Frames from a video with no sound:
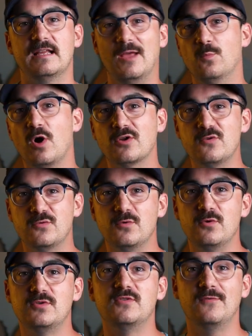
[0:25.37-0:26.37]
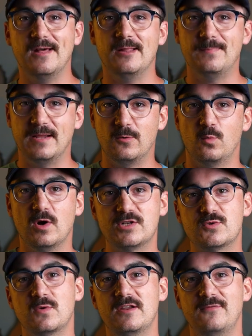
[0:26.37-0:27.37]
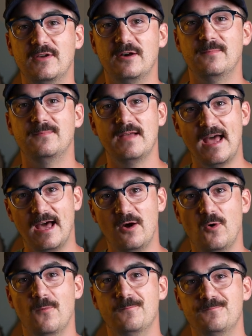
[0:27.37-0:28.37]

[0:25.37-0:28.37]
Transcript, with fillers: and walk you through developing one twenty film at home.